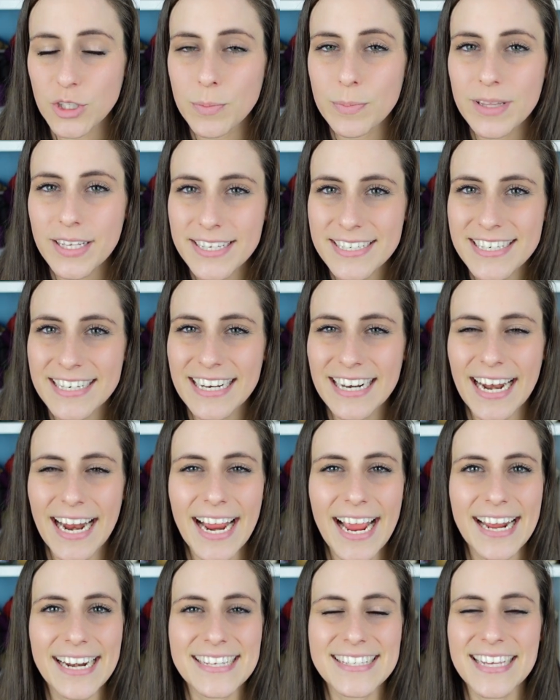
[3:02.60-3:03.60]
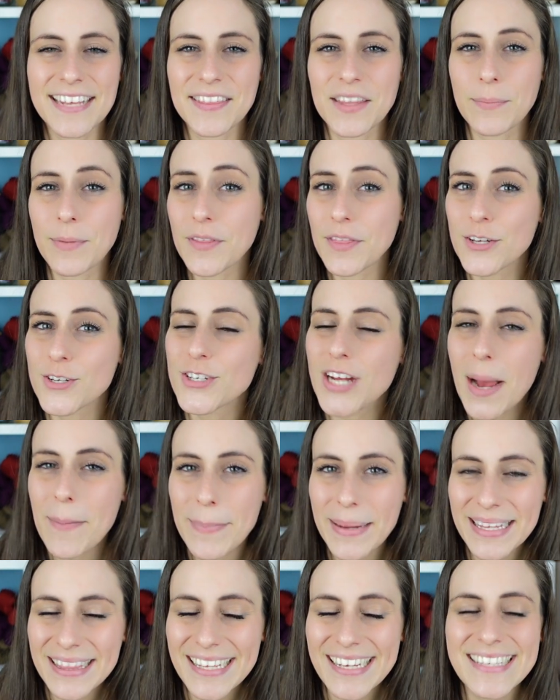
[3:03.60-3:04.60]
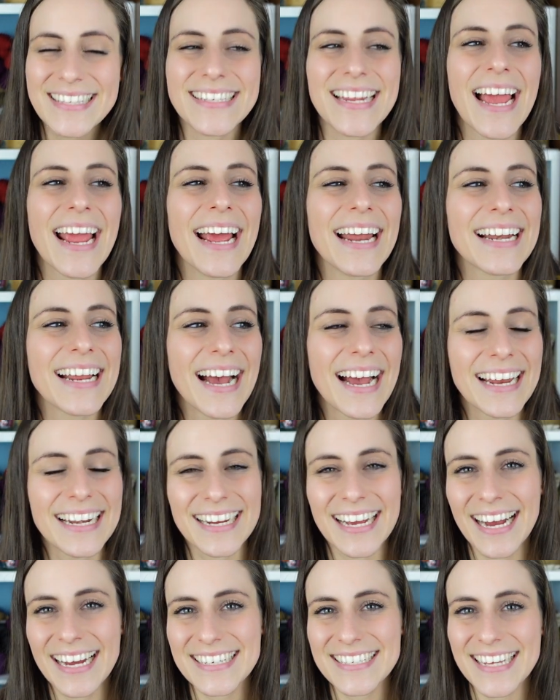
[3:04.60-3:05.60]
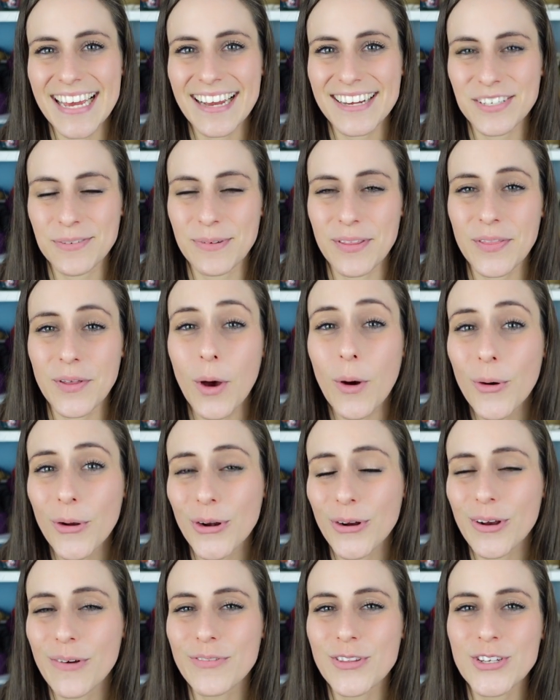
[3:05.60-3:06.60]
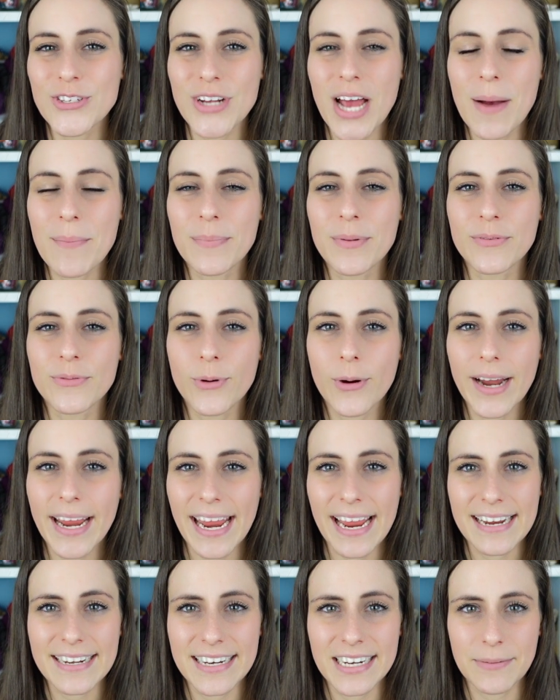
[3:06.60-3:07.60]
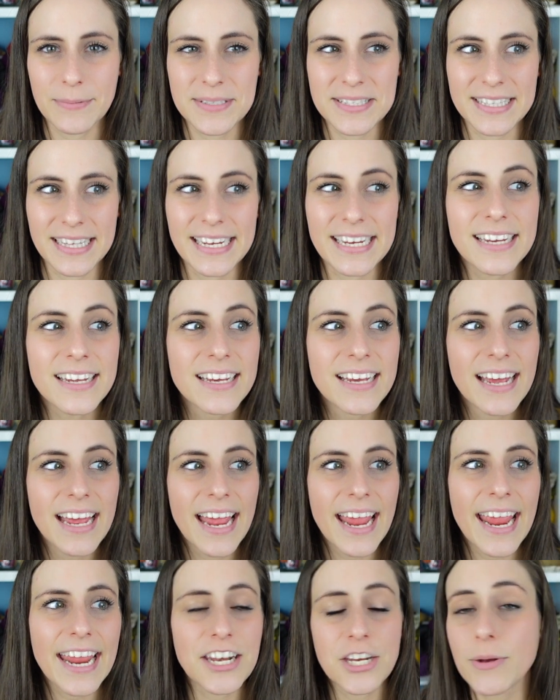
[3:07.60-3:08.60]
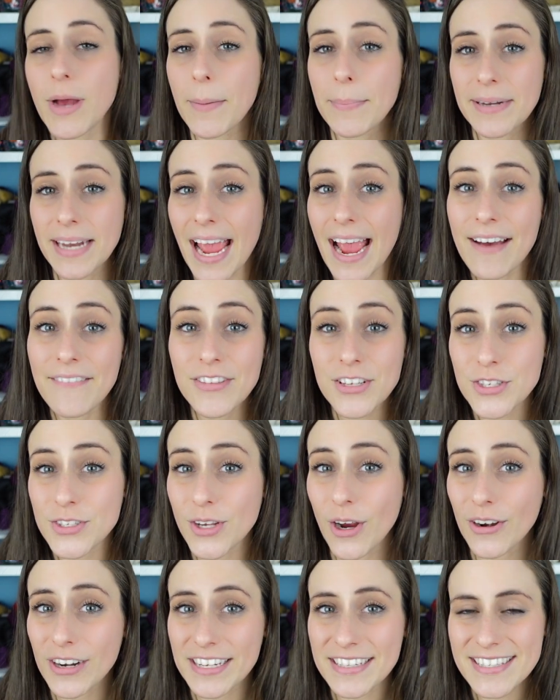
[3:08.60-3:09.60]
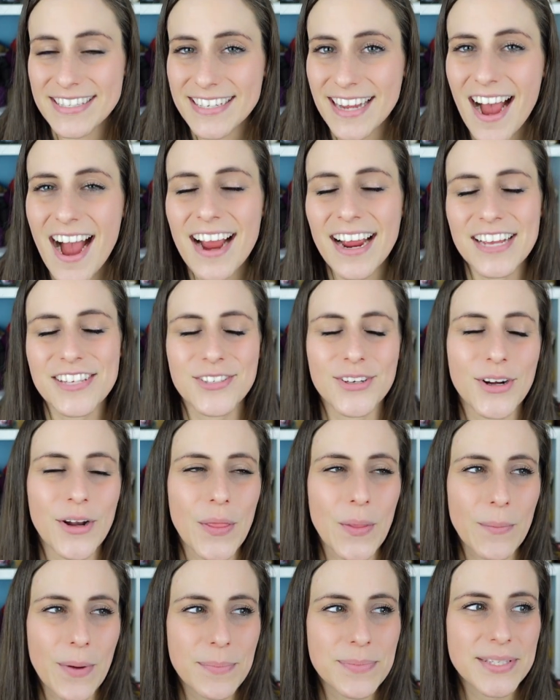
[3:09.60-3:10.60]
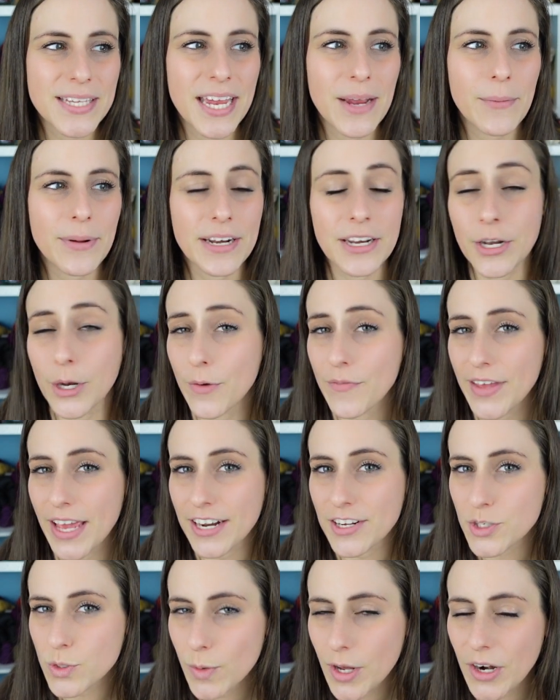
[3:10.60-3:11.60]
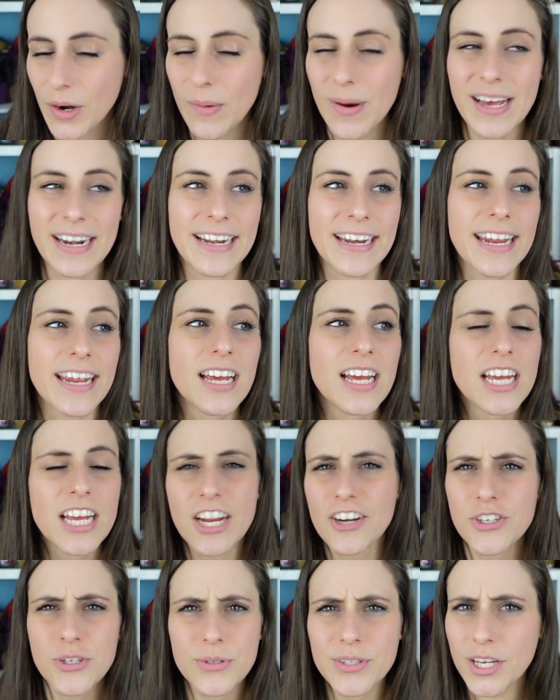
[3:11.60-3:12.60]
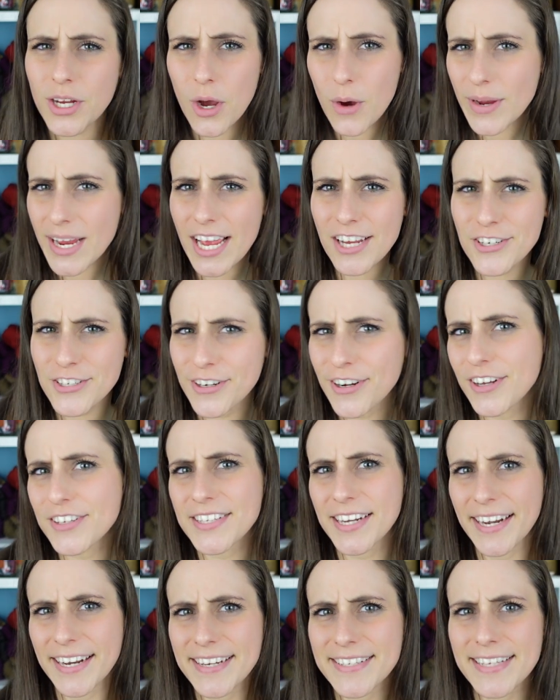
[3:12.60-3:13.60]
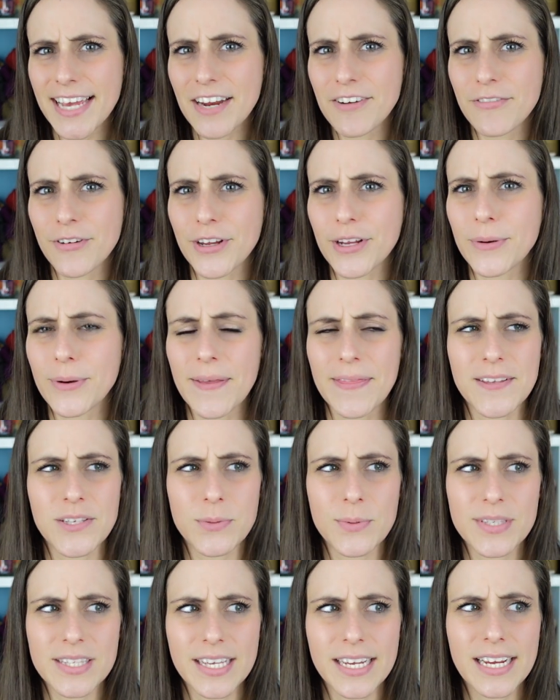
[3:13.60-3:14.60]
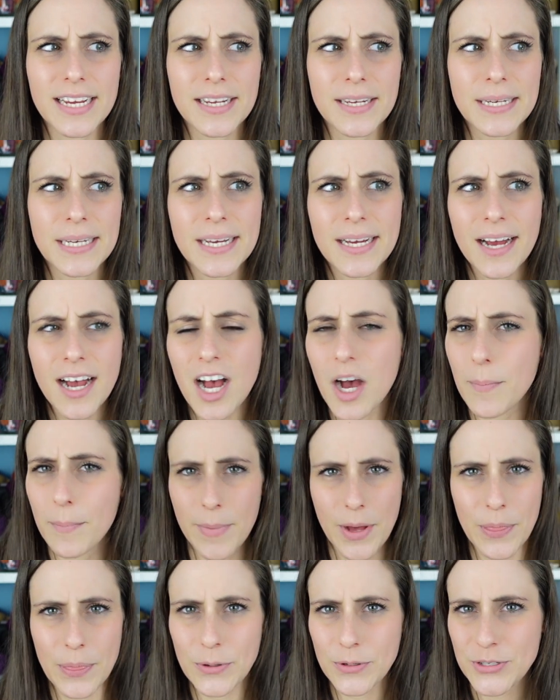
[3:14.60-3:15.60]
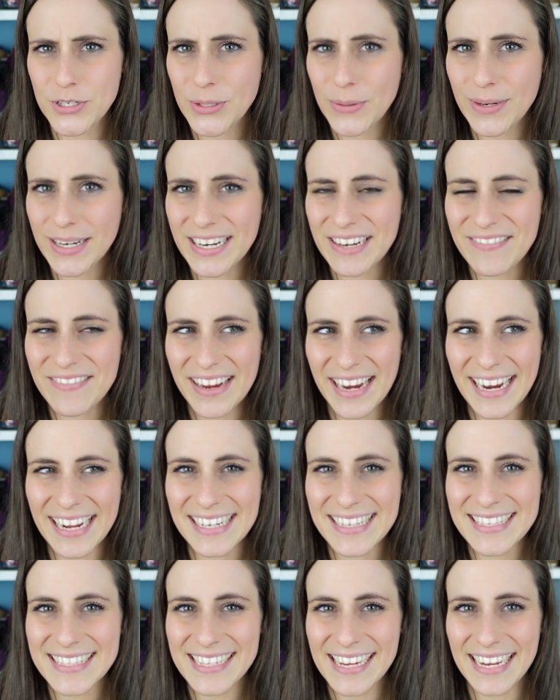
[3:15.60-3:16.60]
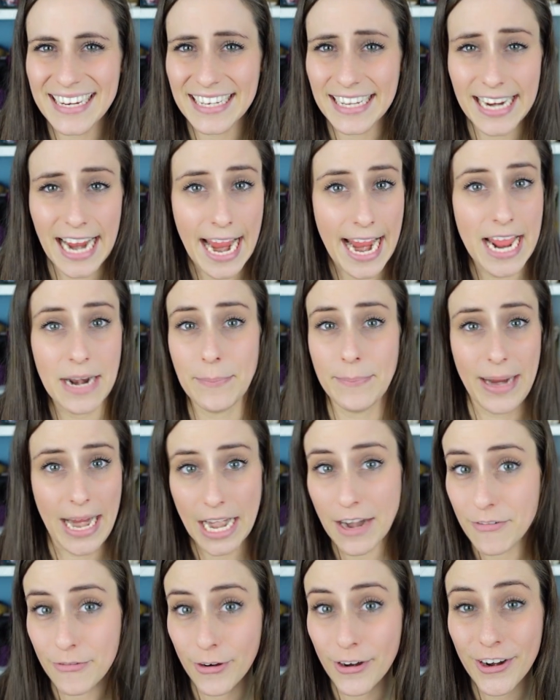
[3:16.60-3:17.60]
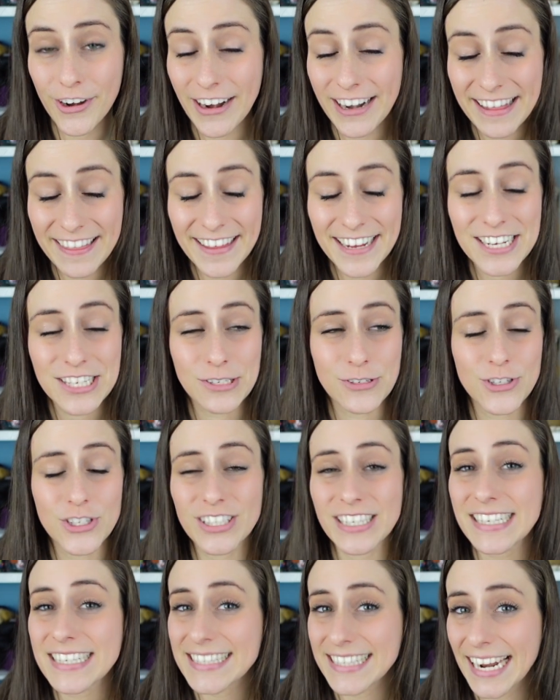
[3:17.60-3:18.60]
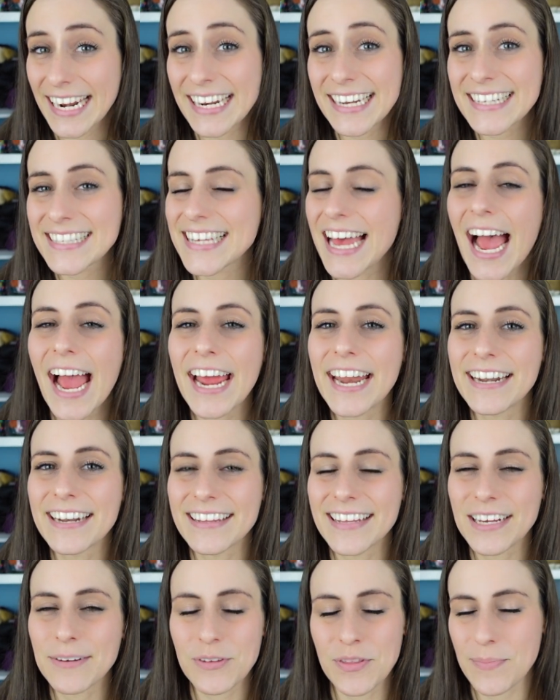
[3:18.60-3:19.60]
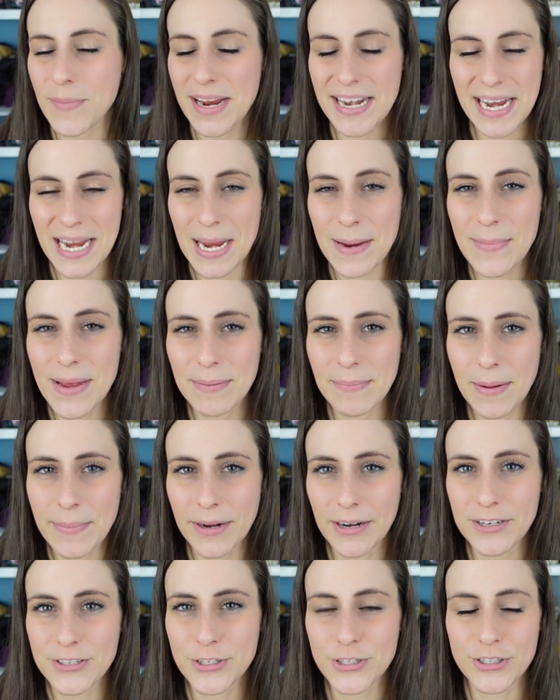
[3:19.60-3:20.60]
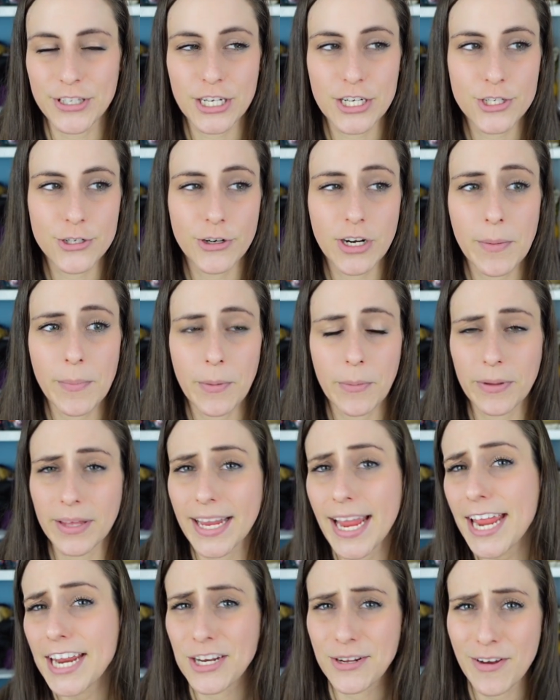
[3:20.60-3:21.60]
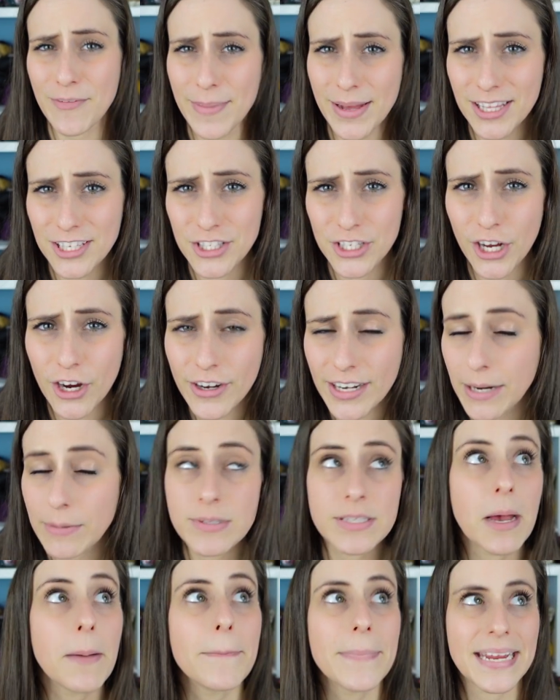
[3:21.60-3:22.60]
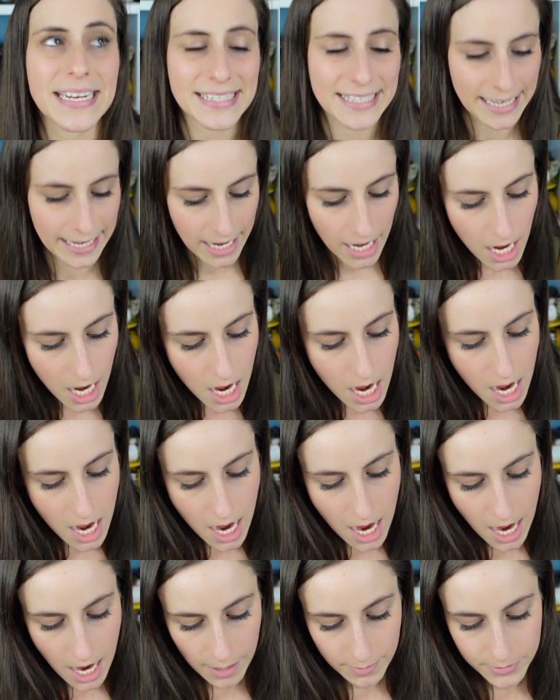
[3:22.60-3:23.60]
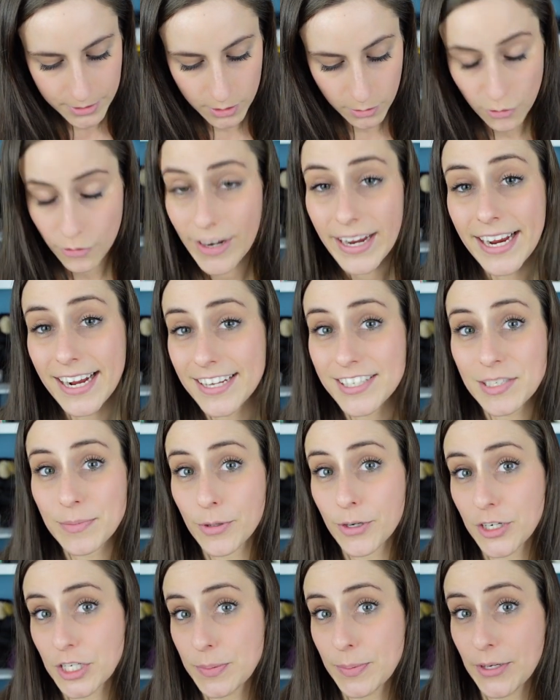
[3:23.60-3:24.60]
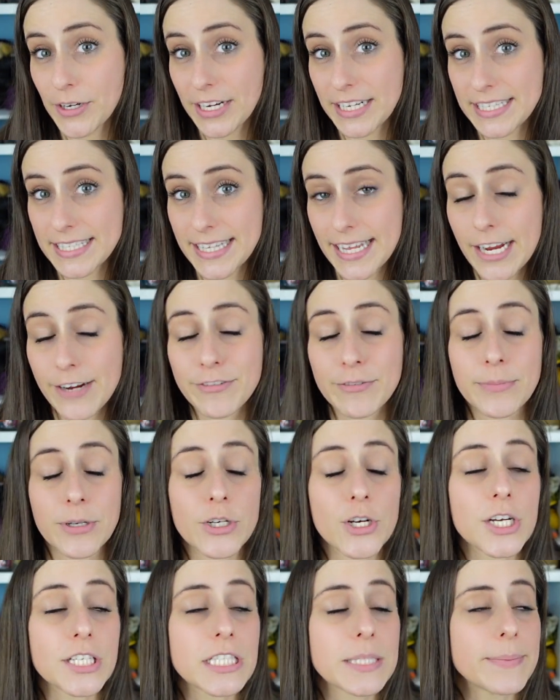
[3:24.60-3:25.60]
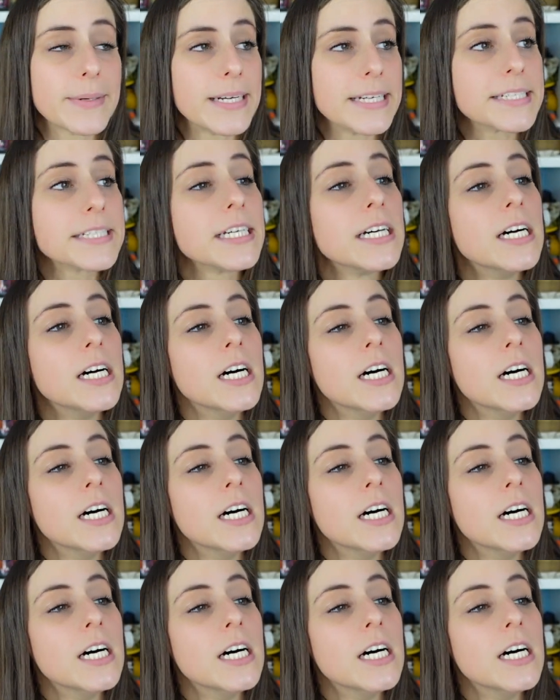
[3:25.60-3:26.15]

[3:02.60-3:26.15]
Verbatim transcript: Loop London and I kind of sent them with a shopping list. I had gotten contact with the owner of the shop beforehand and was like, hey, do you happen to have this yarn in stock? I saw it on the website, wanted to know if they had a sweater quantity. And she was like, oh yeah, sure, I'll set it aside for you. And this was like a month or two in advance and like I hadn't paid for it or anything. So she like set it aside like with my name and my parents just like showed up and were like, hey, do you have Bella's yarn? It was amazing. Um, so great customer experience there from across the pond.